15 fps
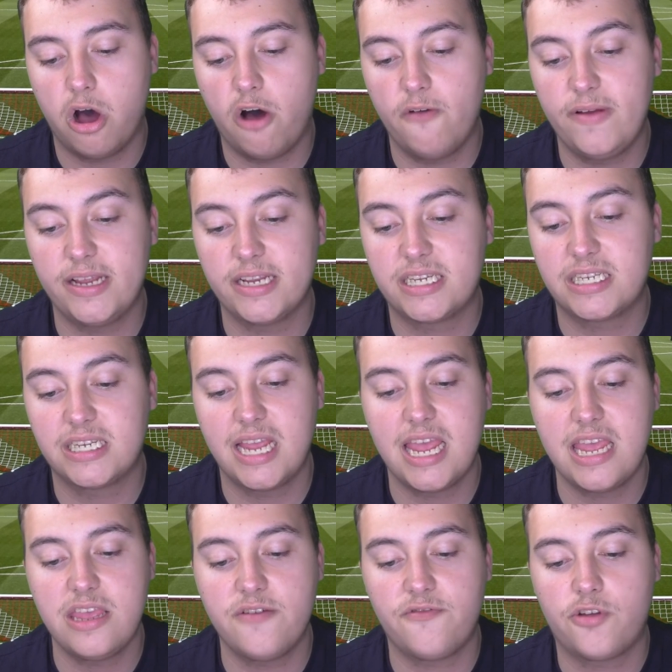Obviously,
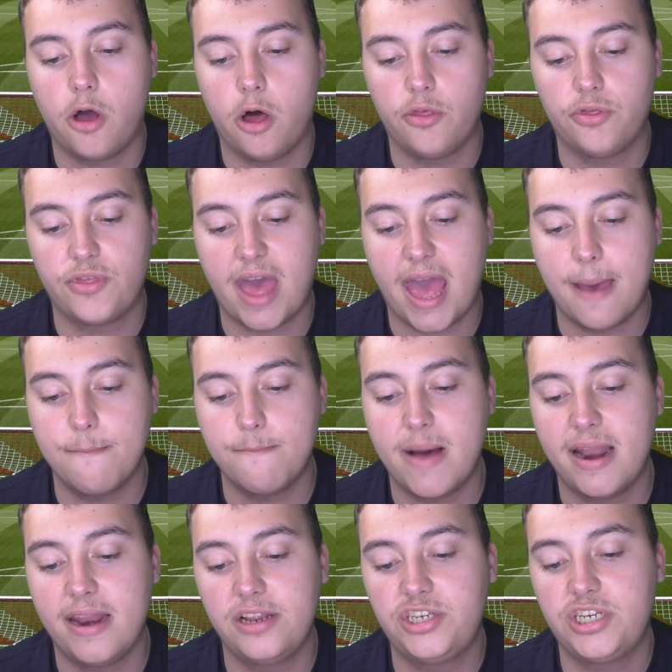you've got their
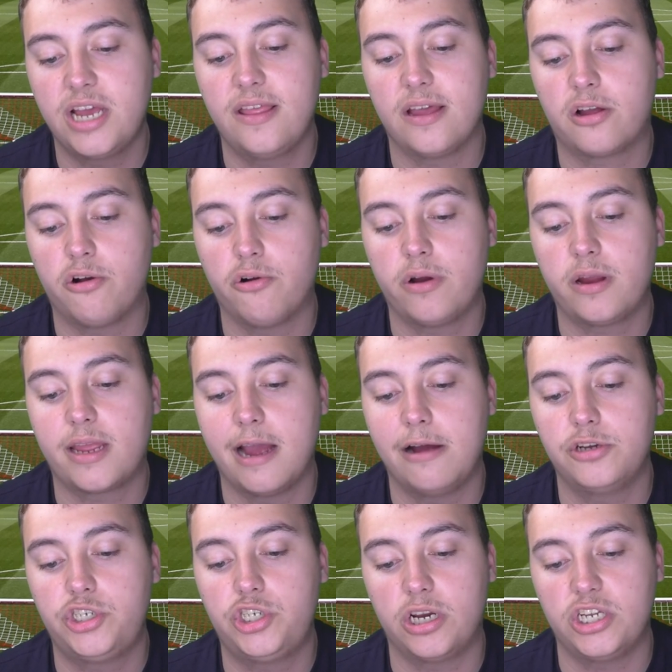manager, their current
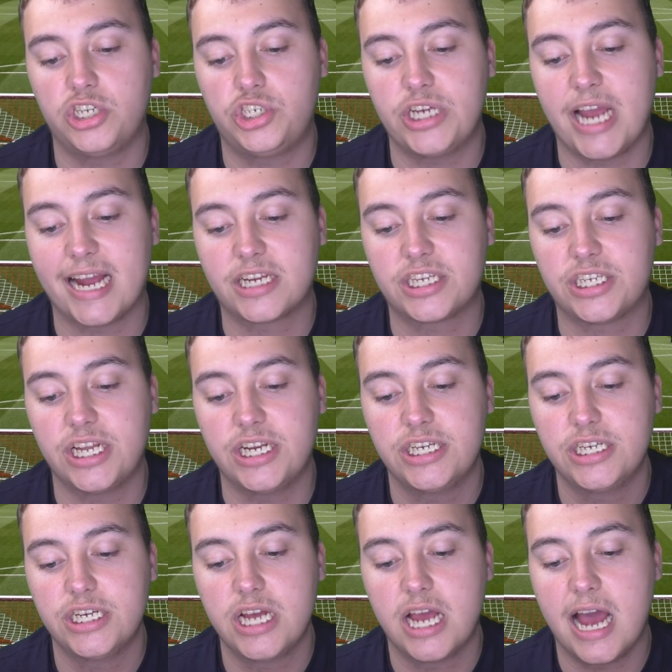coach, Johnnie Jackson.
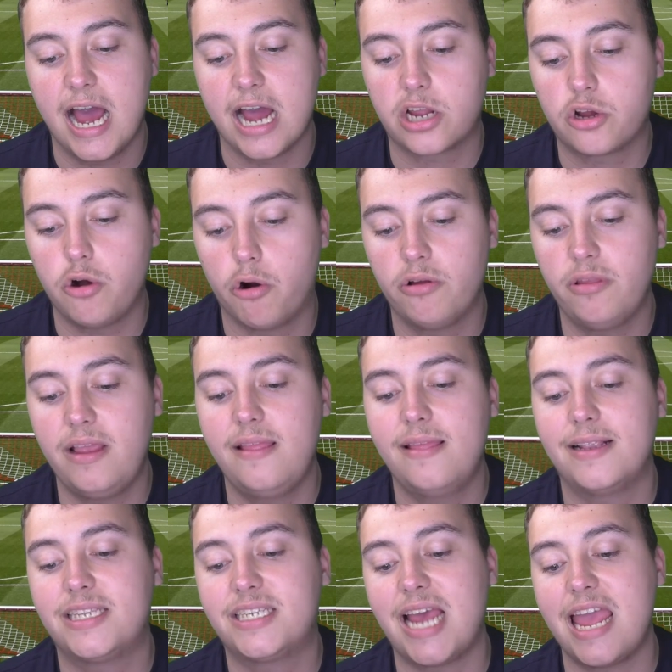Currently in
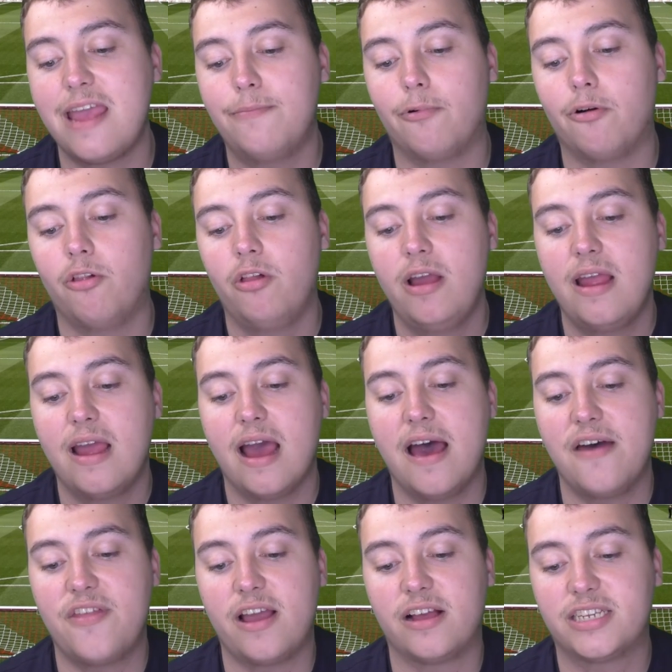the table,
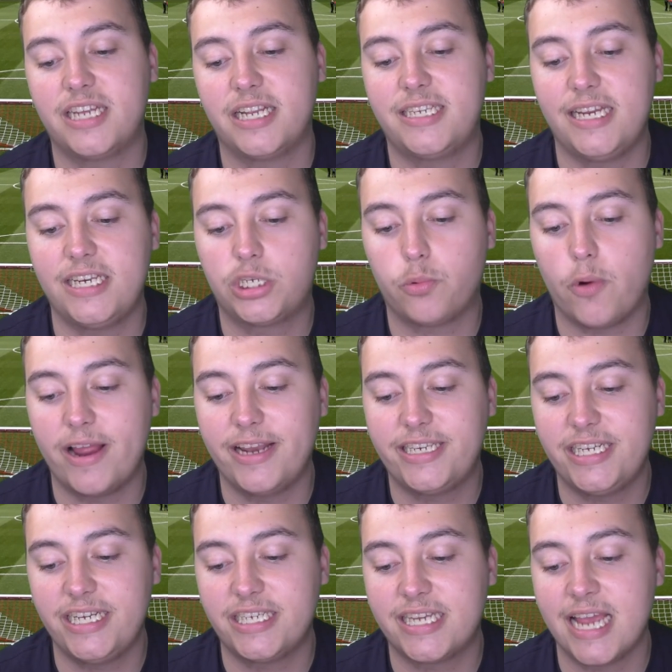they are sitting
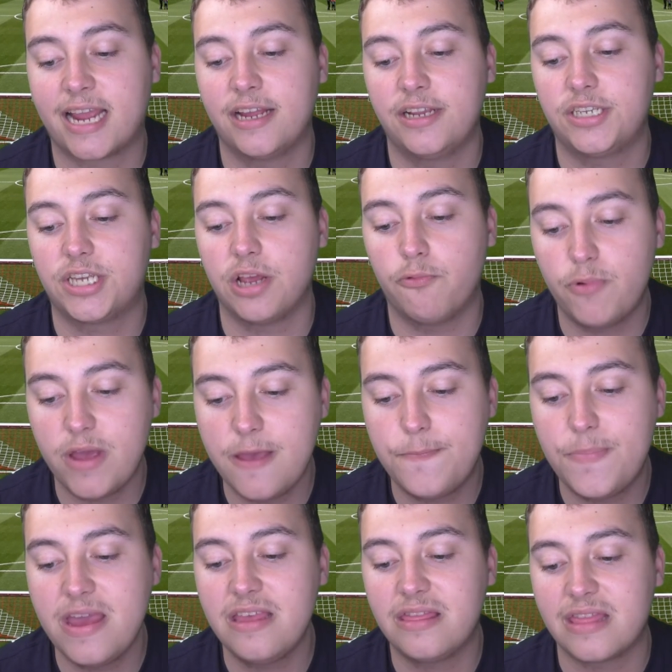22nd. So we
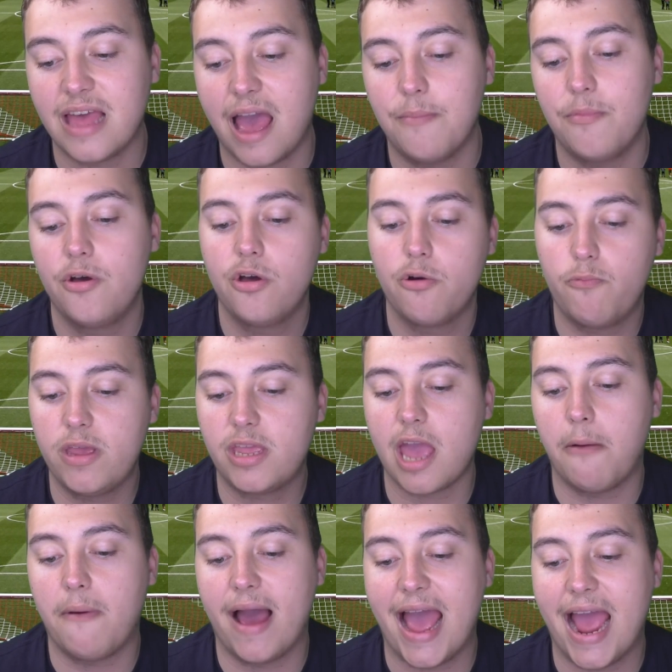beat them, we
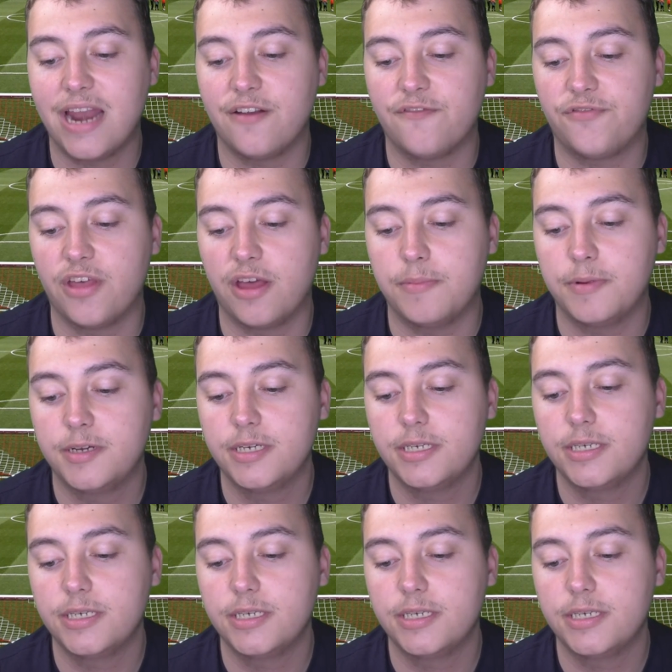go ahead of them,